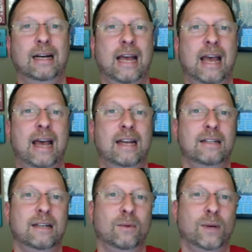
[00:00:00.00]

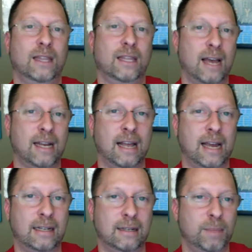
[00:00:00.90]
And with
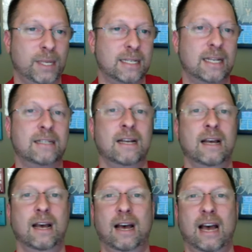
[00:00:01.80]
online business,
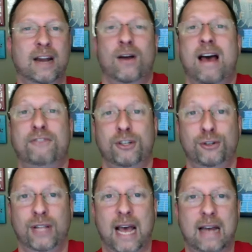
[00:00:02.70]
I don't have to
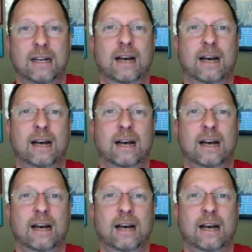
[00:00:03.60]
do that.